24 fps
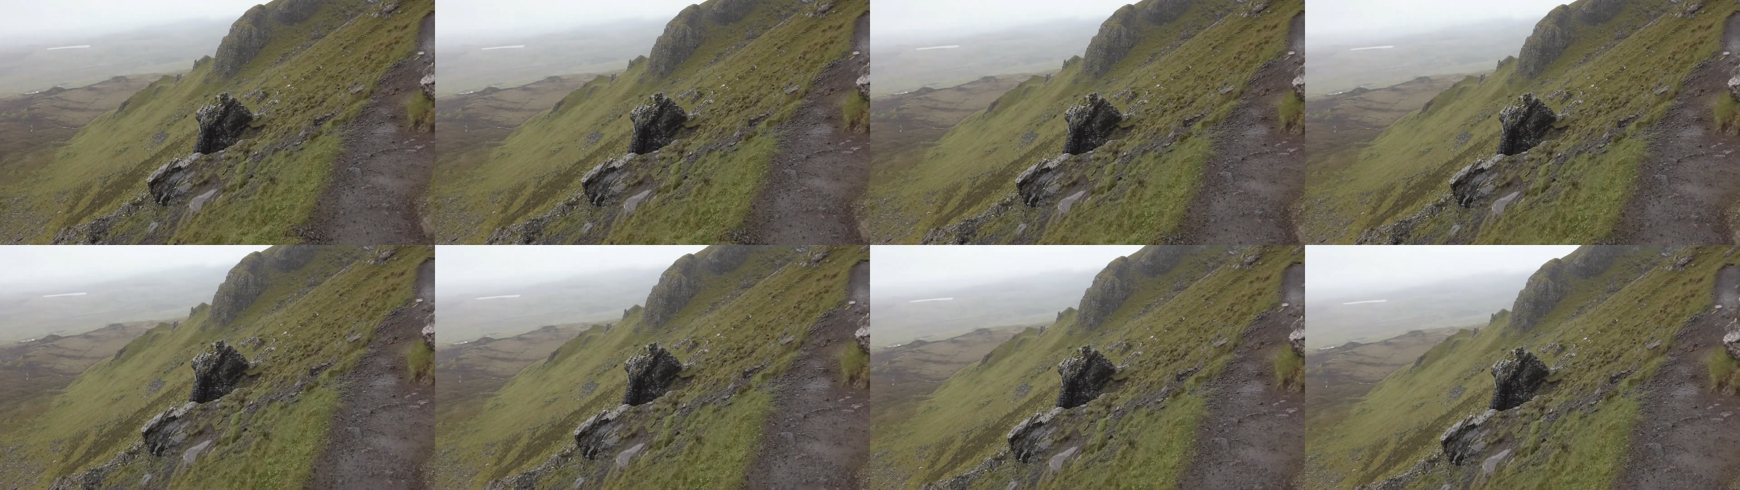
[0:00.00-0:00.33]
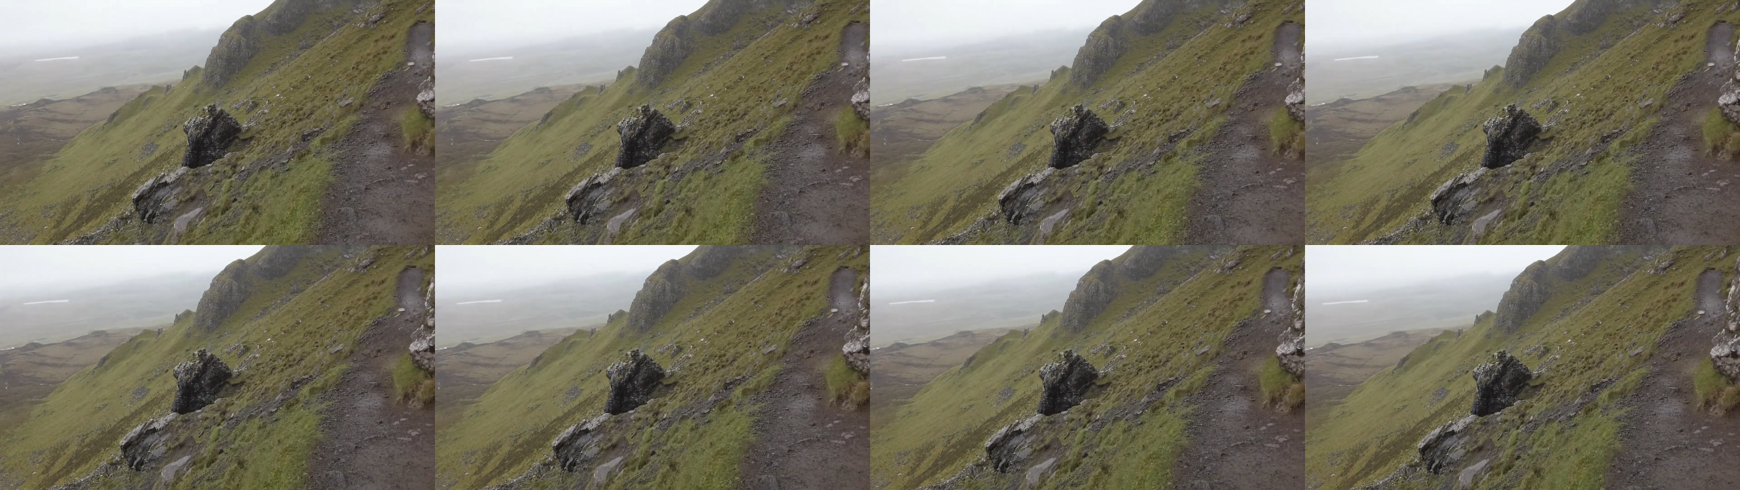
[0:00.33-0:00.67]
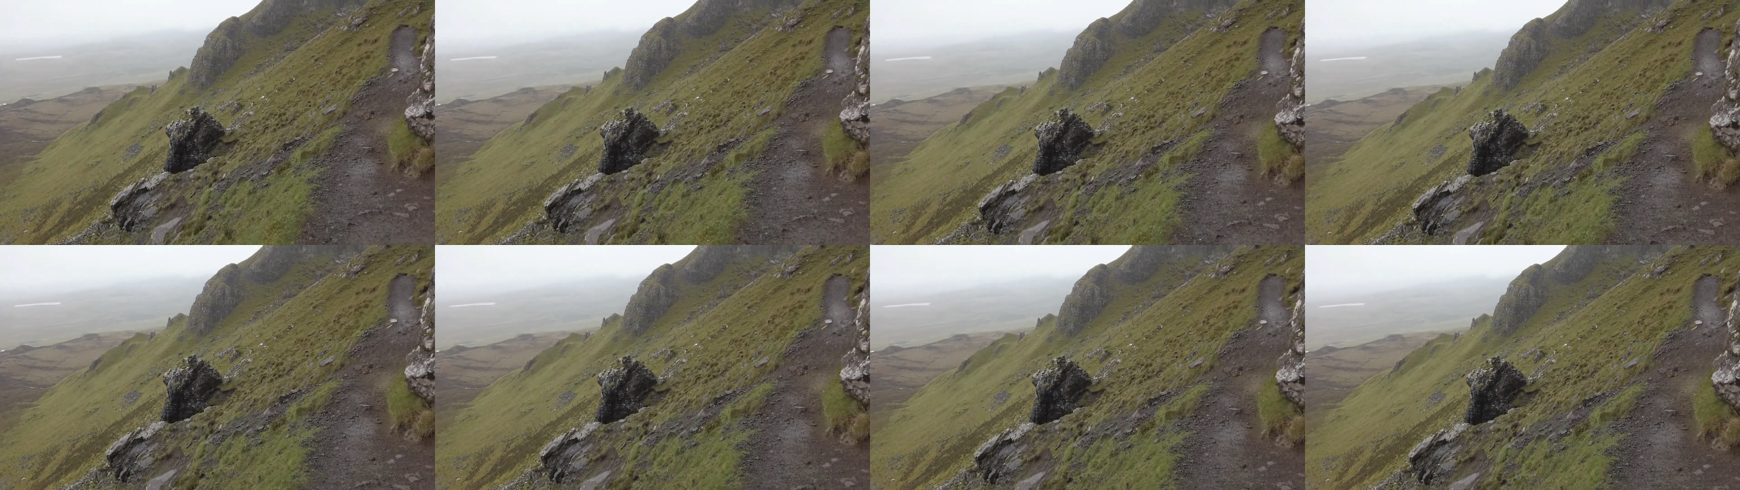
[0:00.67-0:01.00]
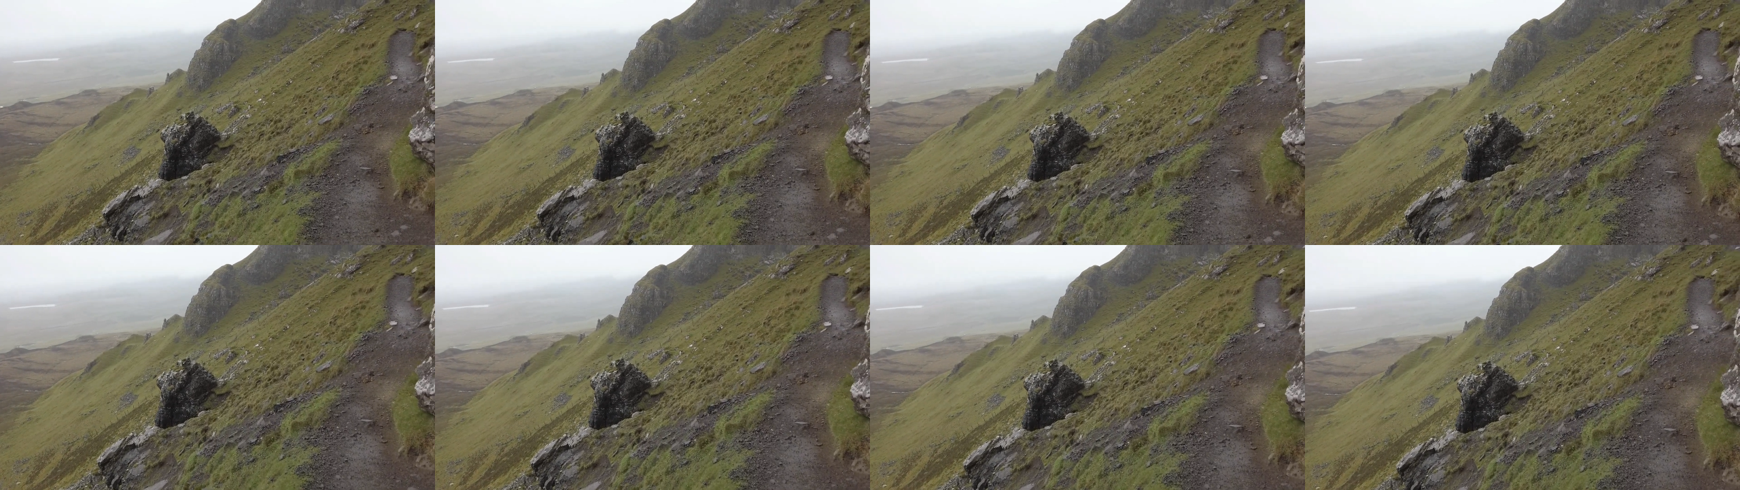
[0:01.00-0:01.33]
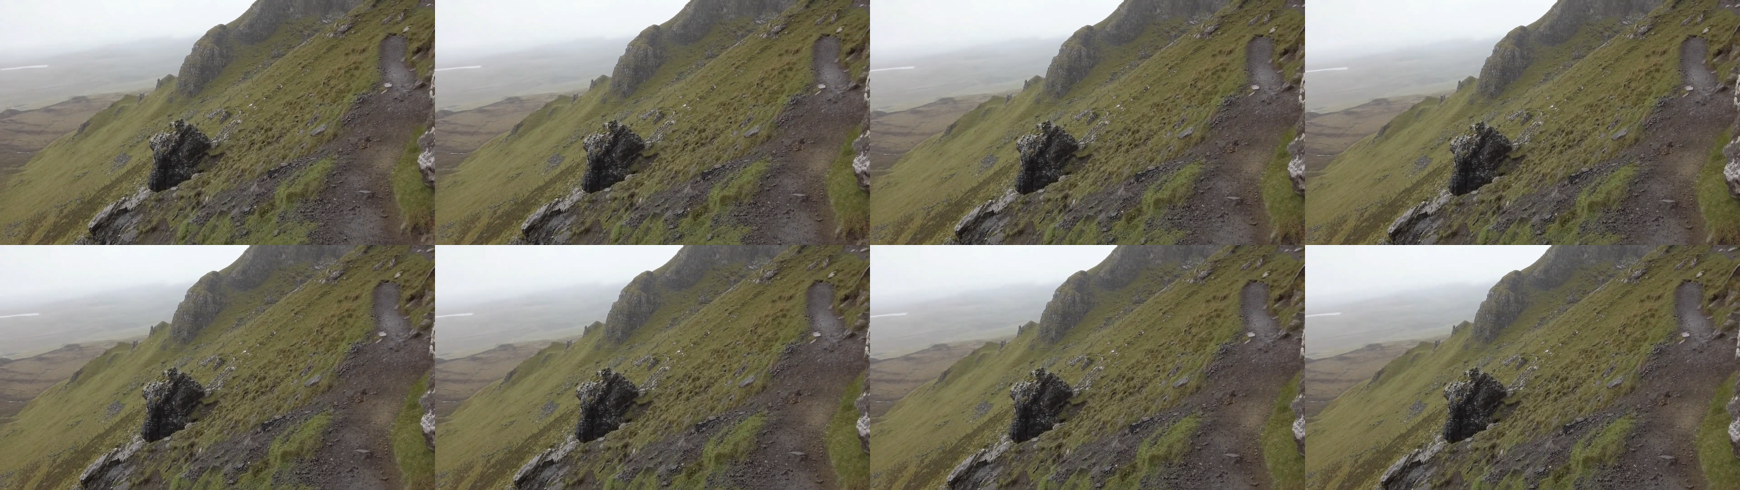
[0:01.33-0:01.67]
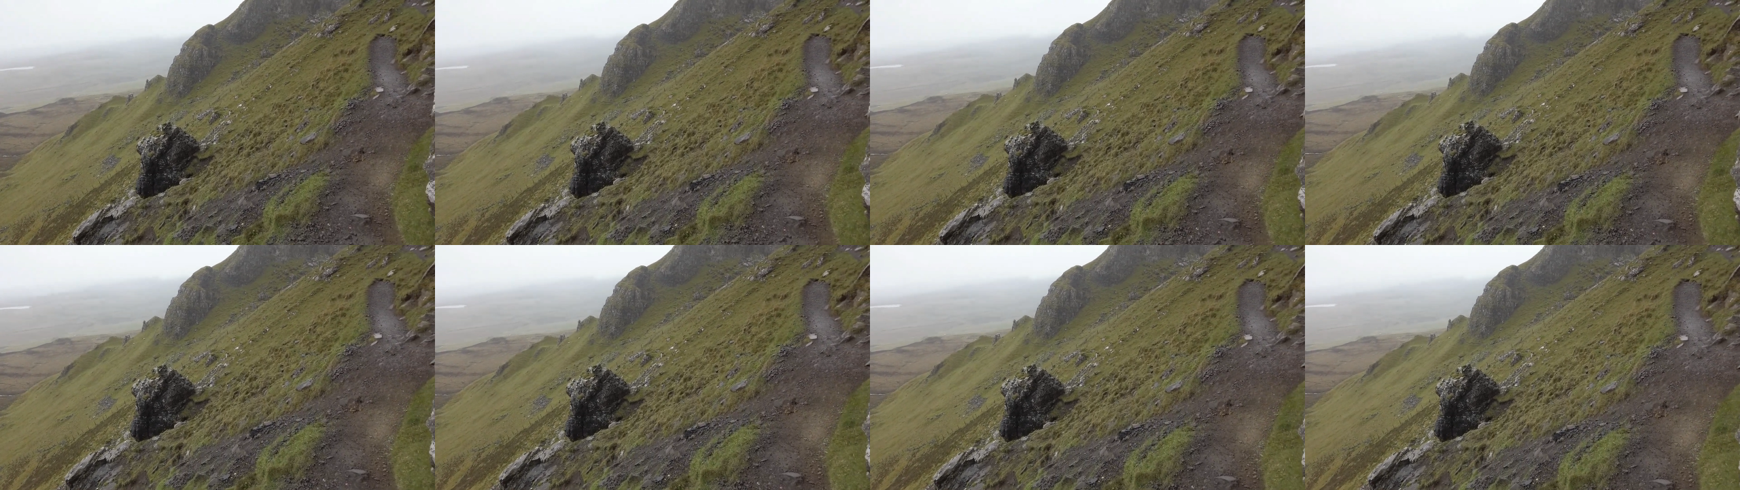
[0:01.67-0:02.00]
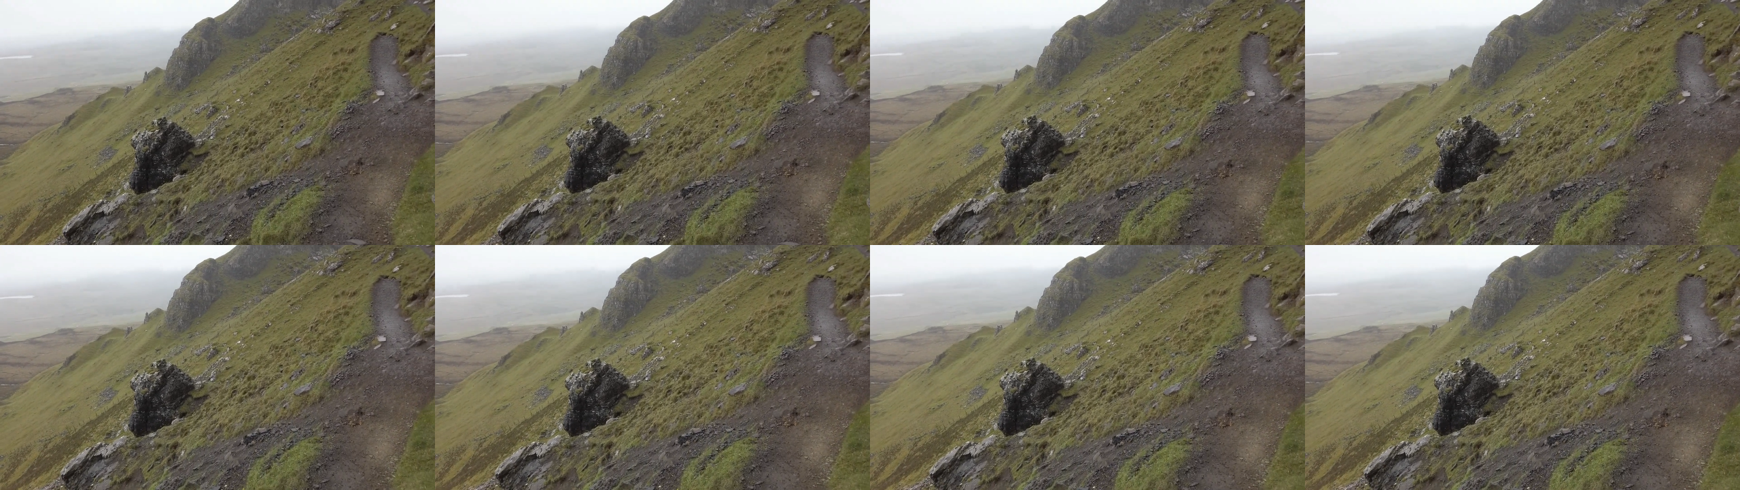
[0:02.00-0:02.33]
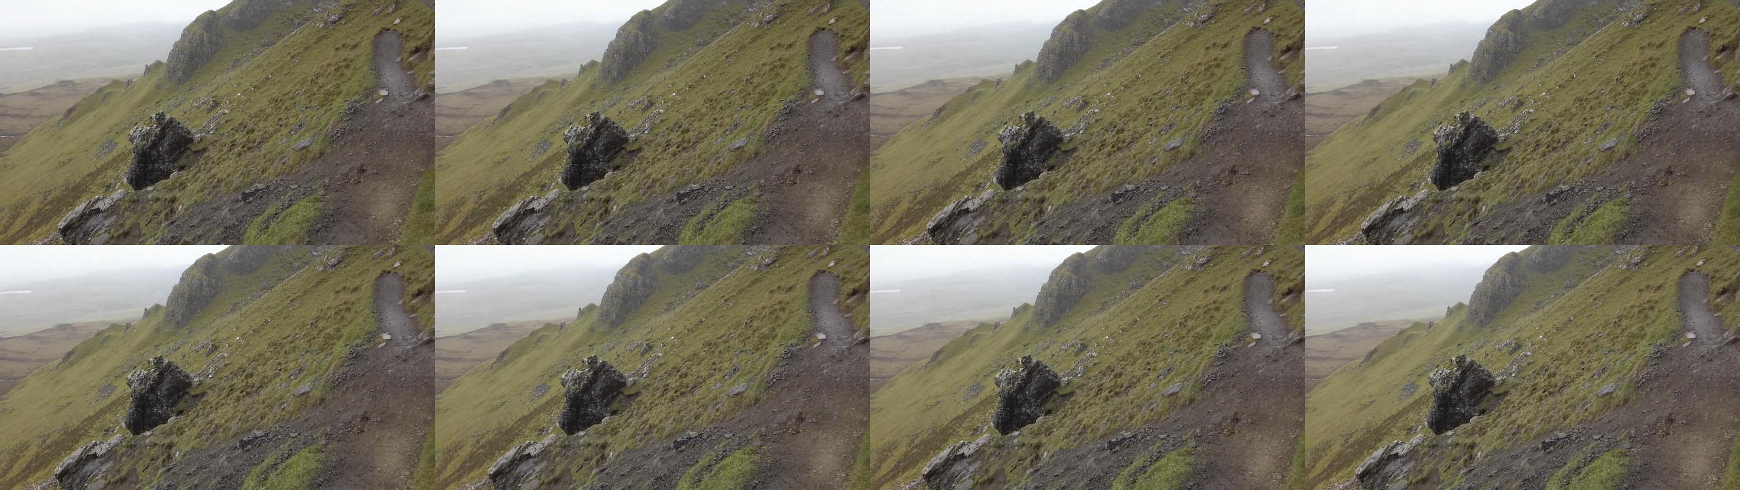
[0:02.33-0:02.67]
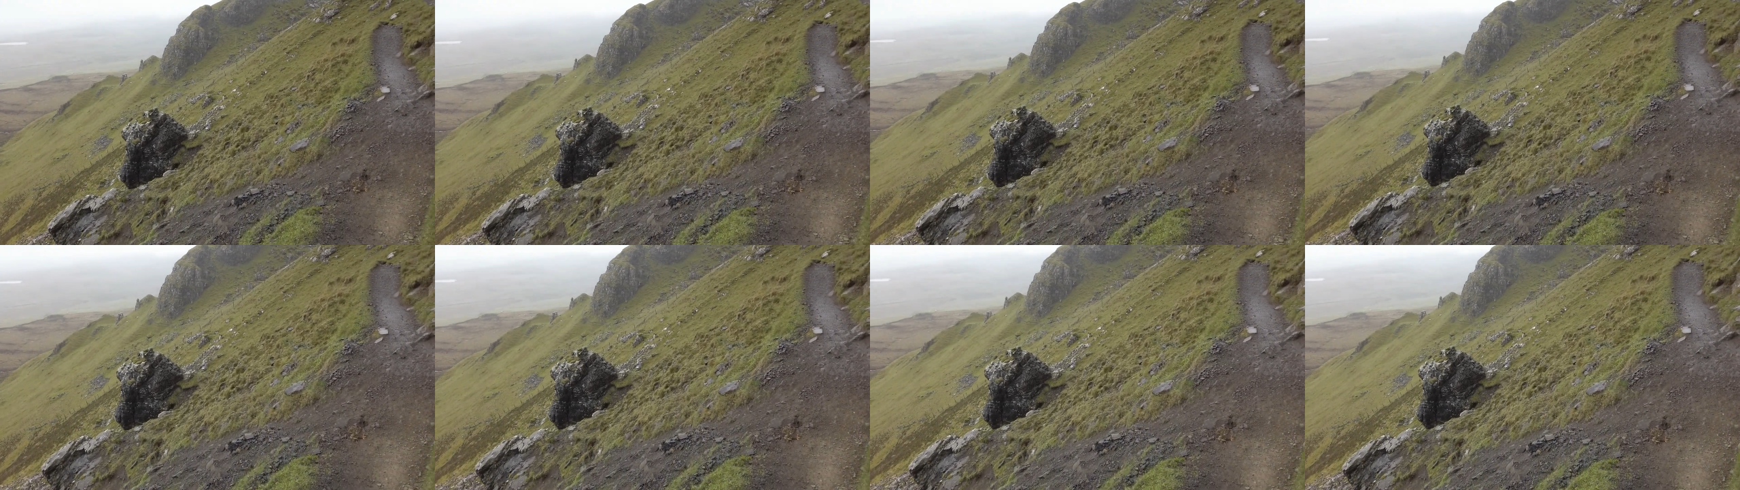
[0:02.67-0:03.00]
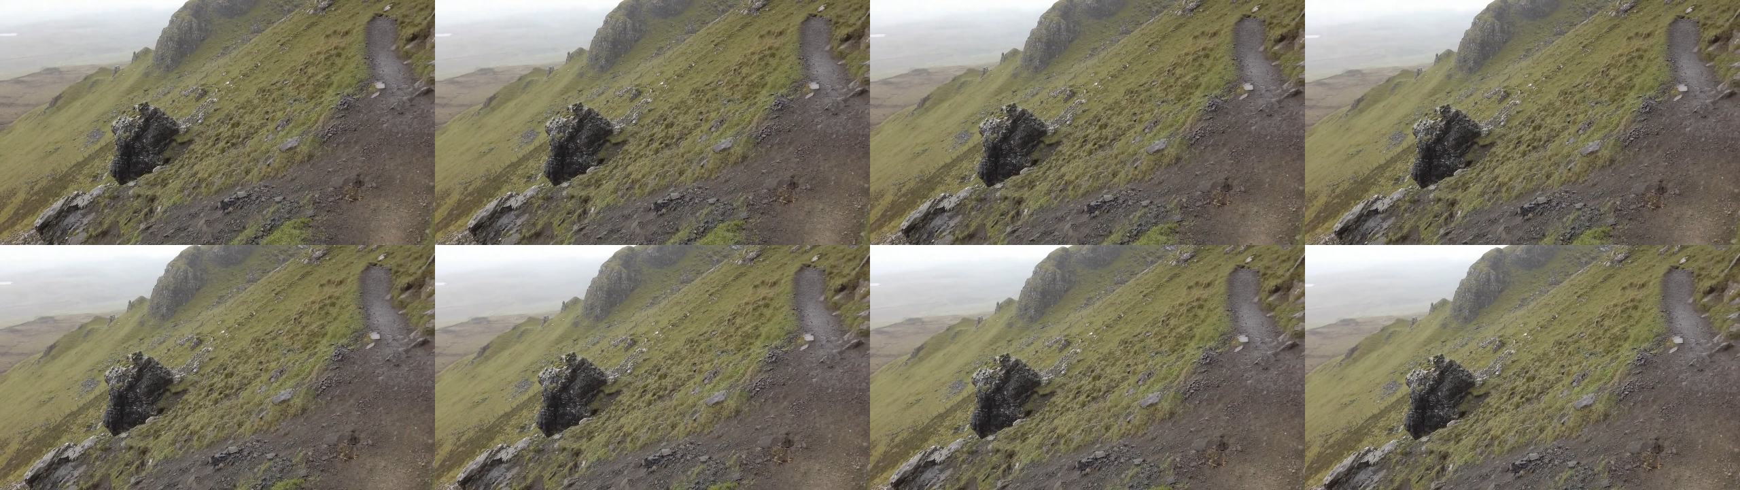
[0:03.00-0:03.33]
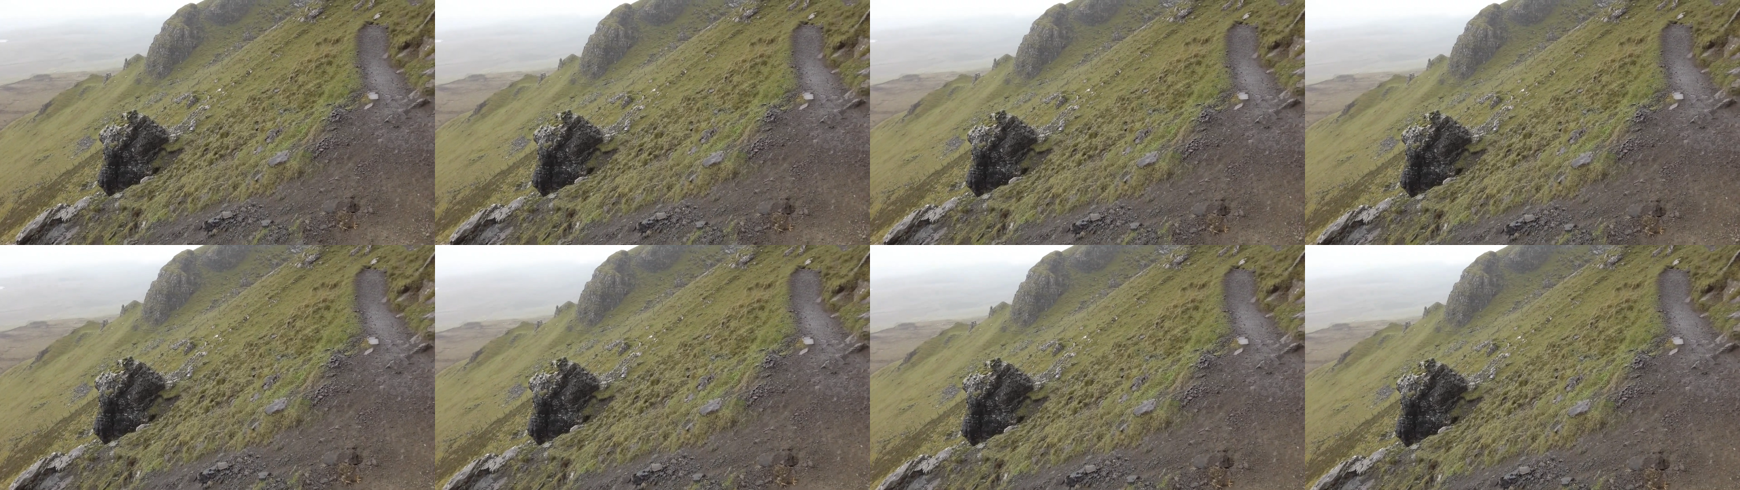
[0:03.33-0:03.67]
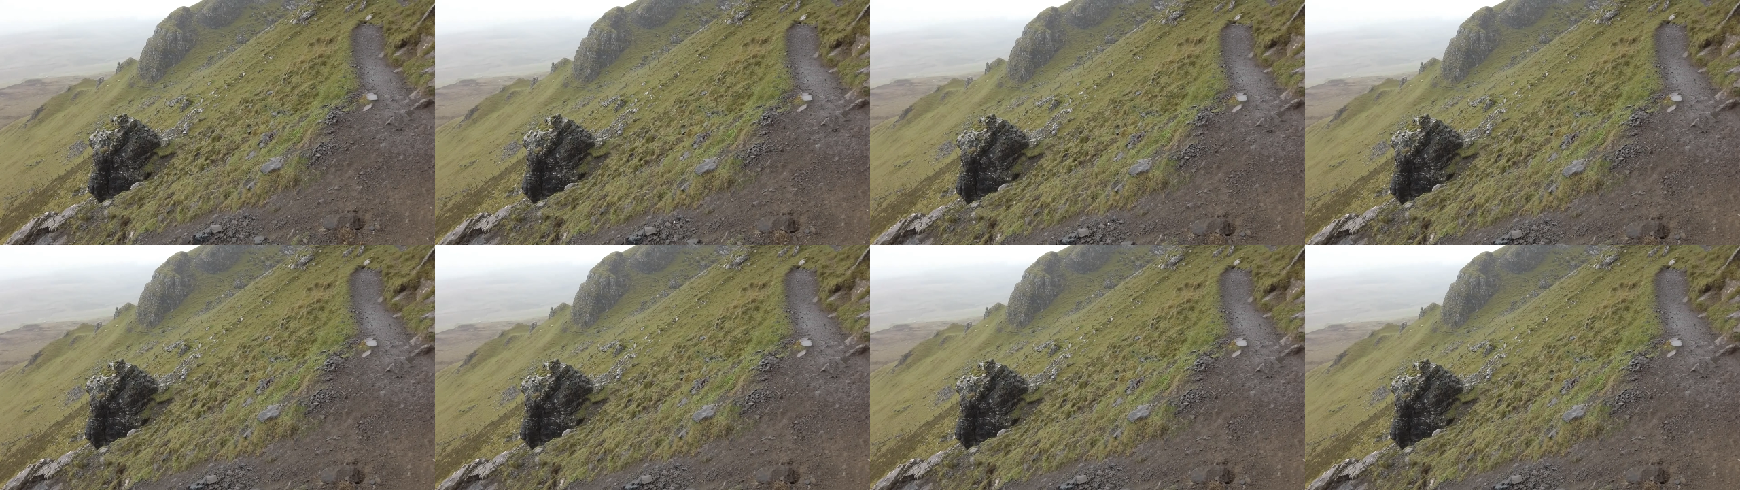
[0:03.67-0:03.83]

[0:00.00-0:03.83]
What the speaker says: (no speaker visible)